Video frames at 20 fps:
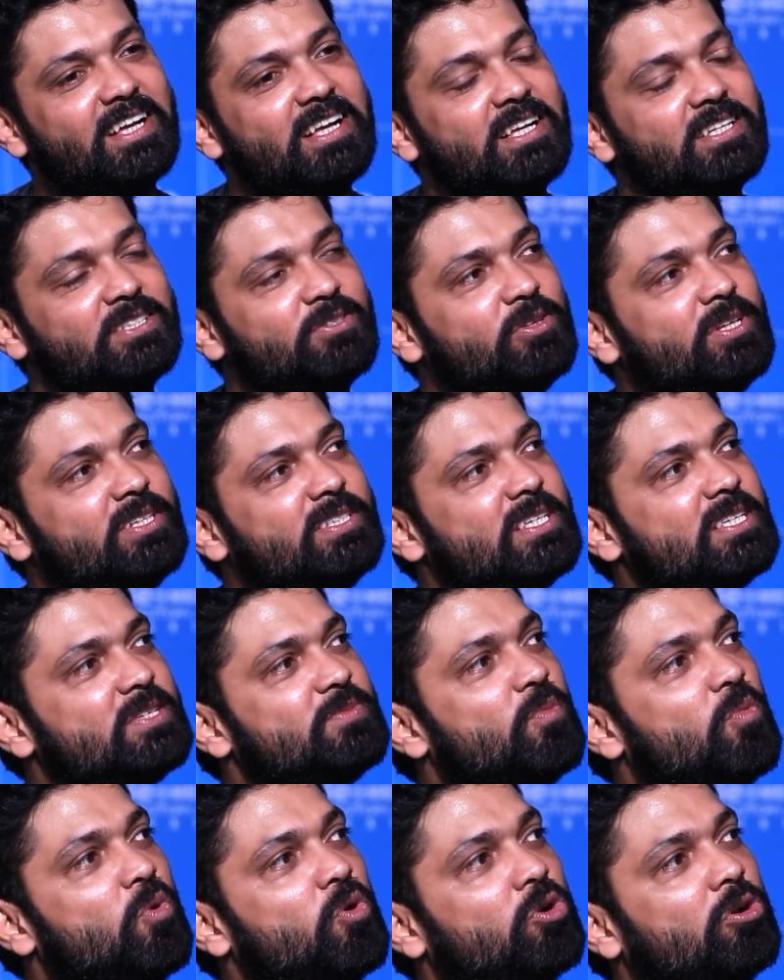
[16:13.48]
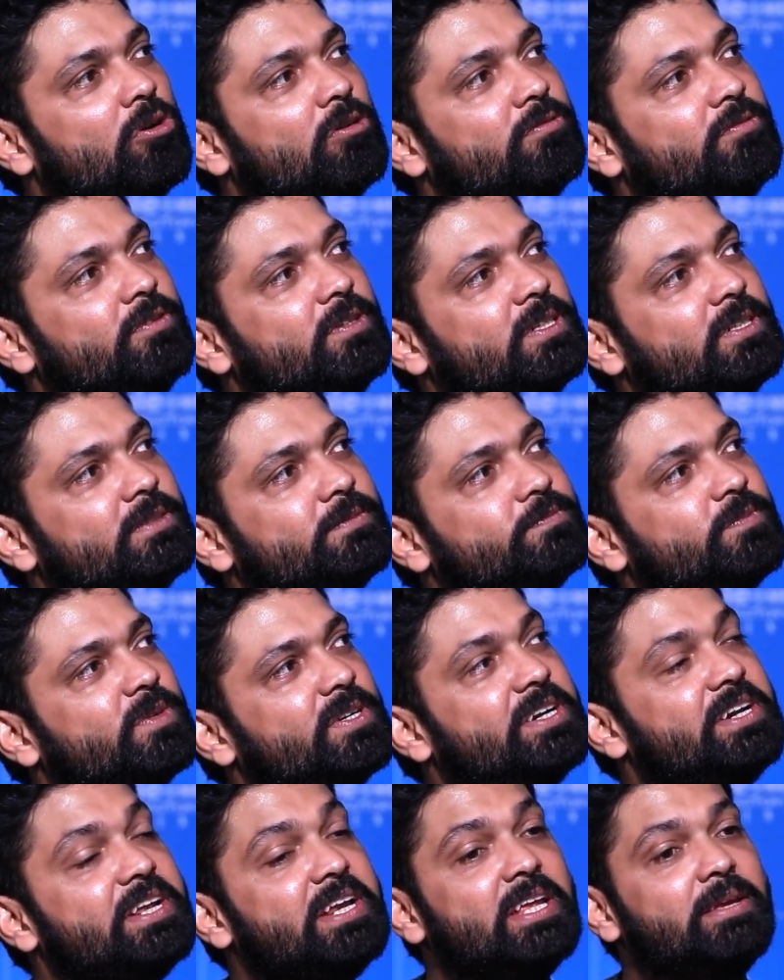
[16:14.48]
So this is more of a
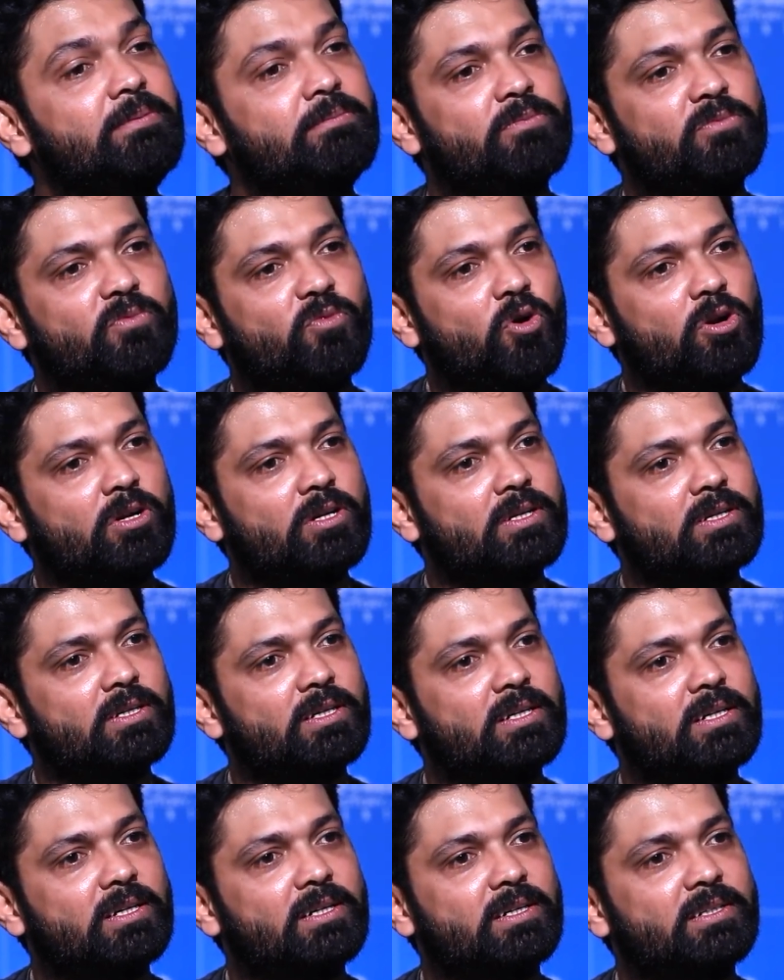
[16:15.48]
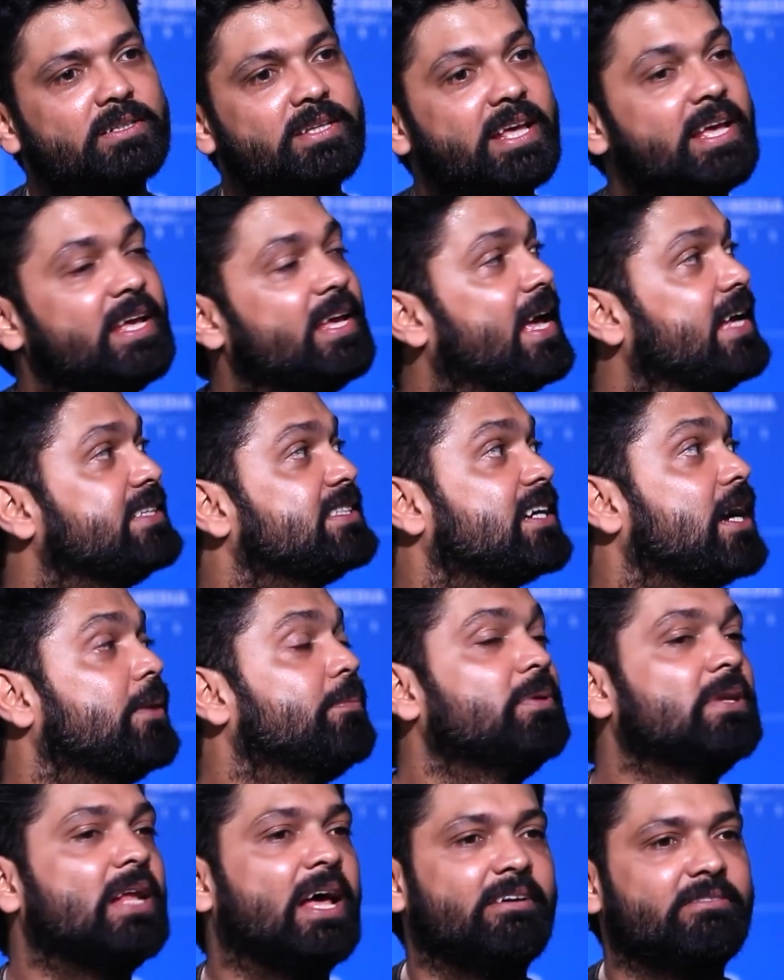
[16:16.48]
dream what they as a
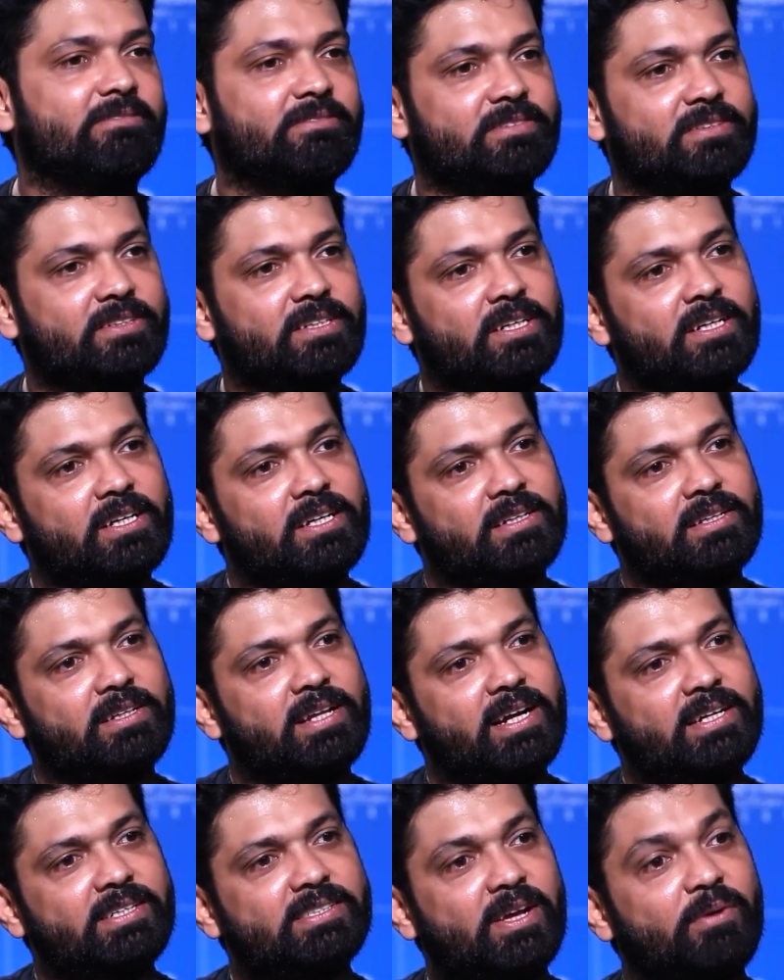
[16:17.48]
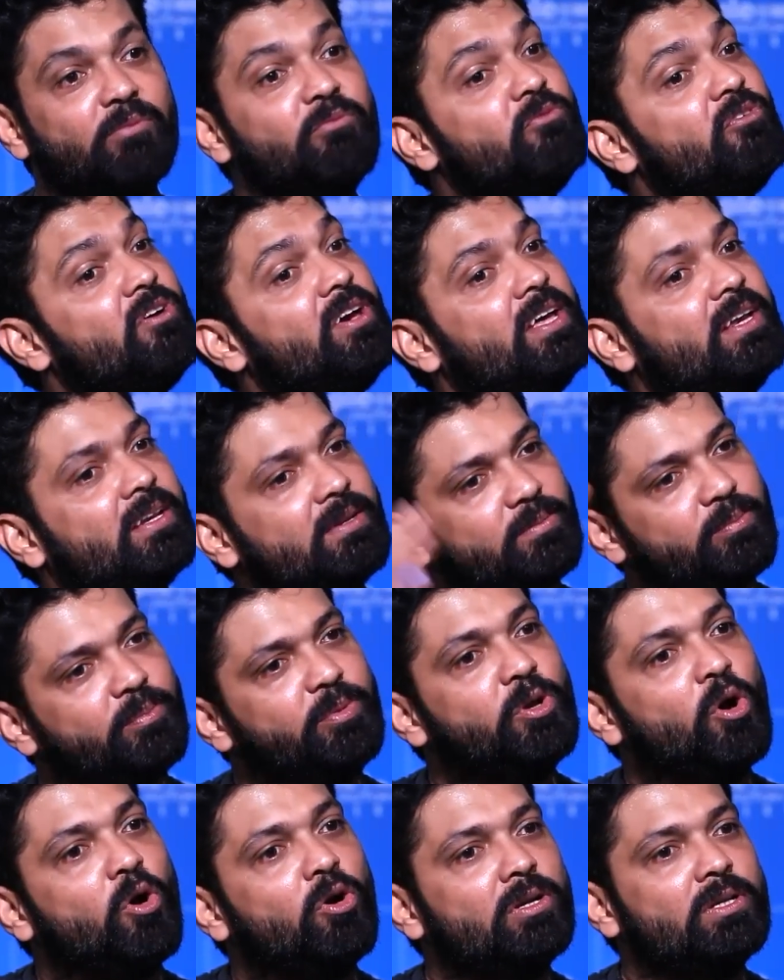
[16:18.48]
couple have. That somewhere
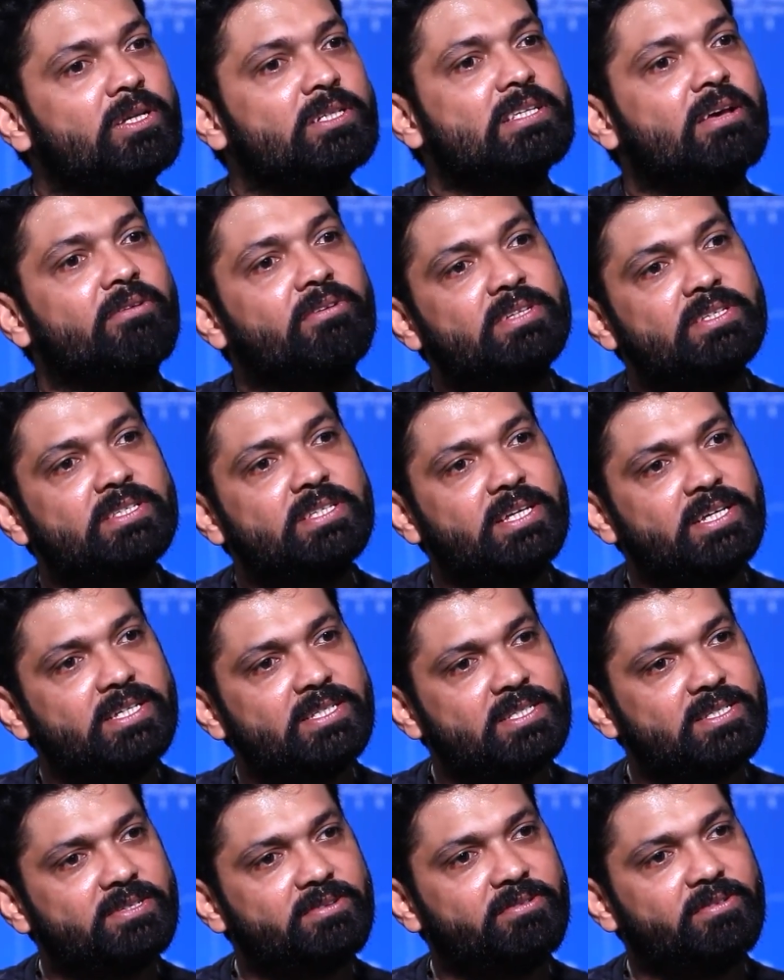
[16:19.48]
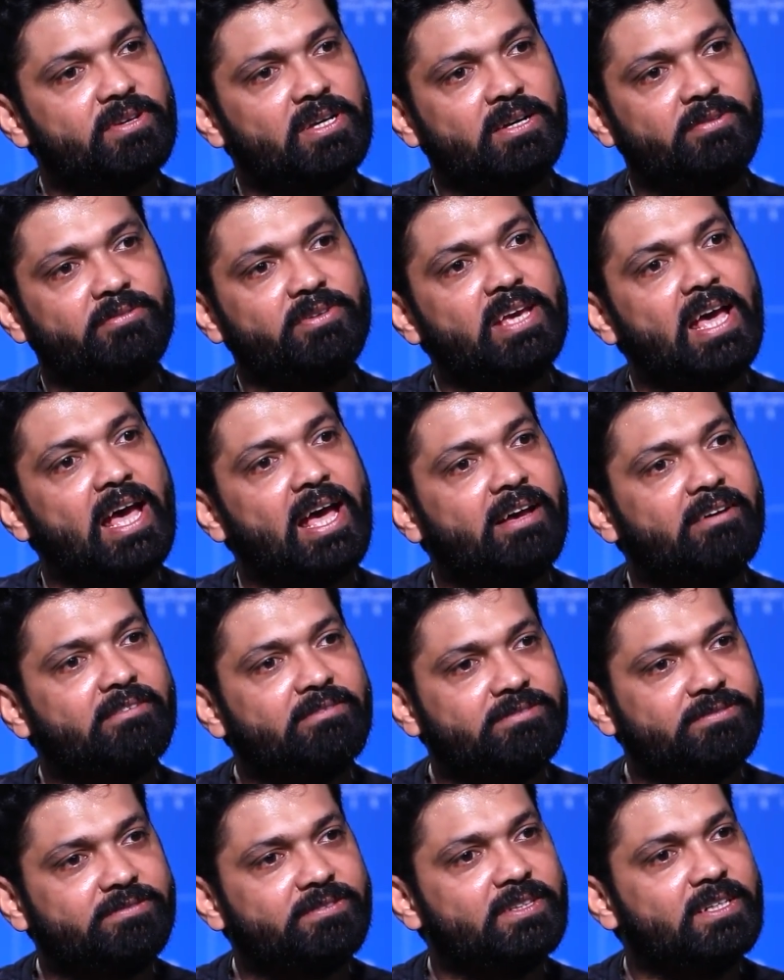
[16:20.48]
beyond the seven seas we
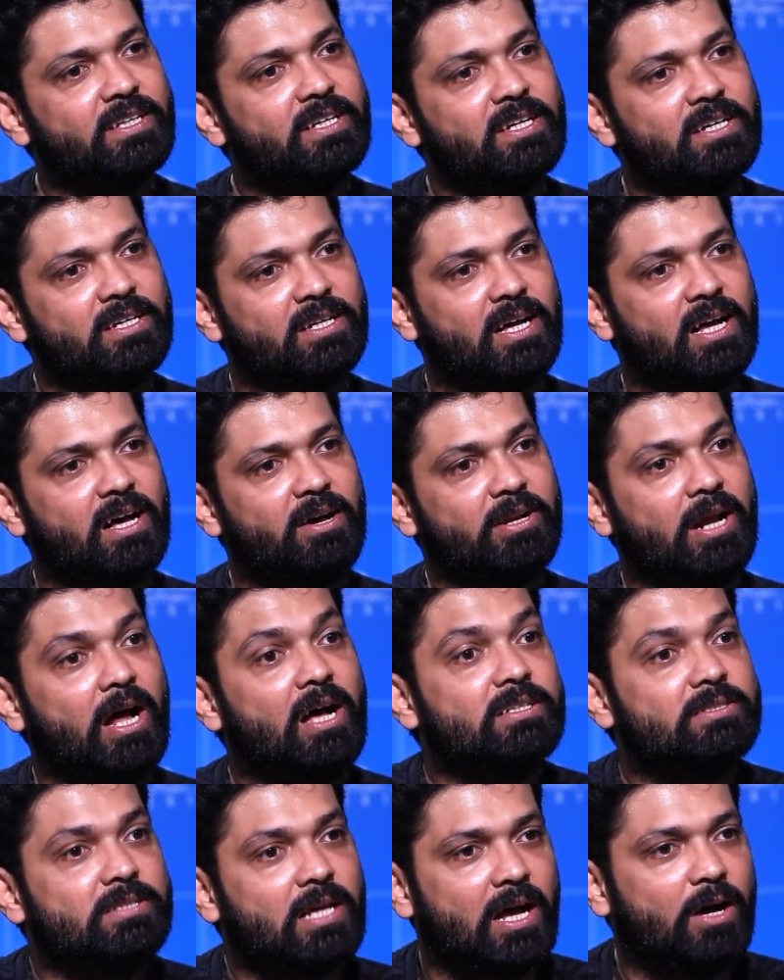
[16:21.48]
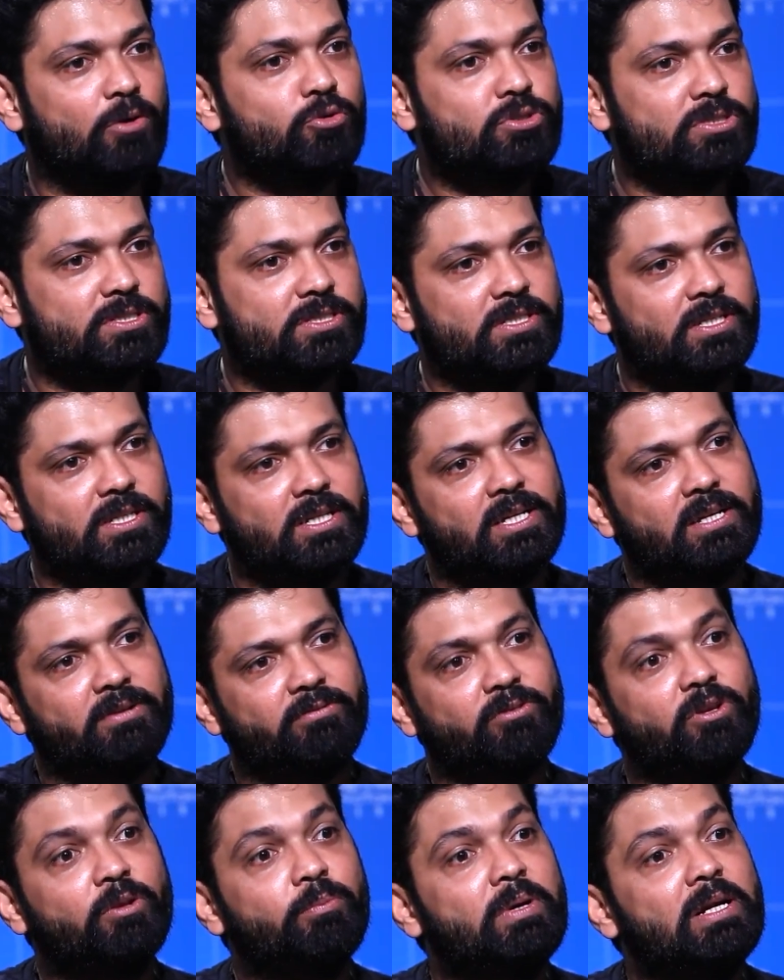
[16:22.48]
have our house.
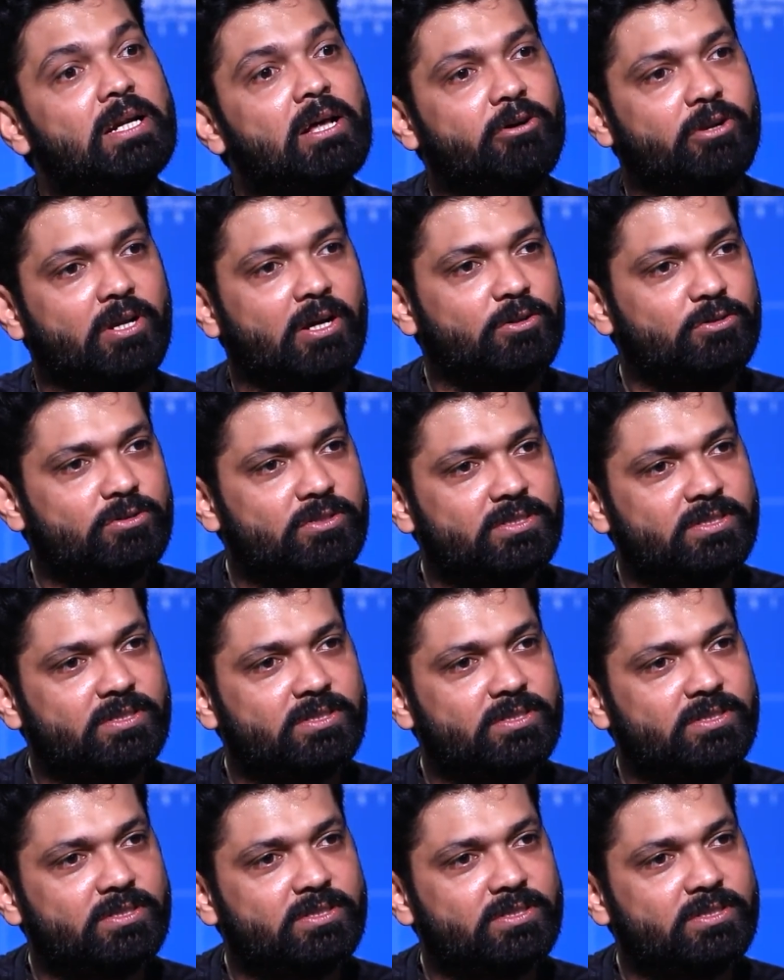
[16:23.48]
We'll build our house.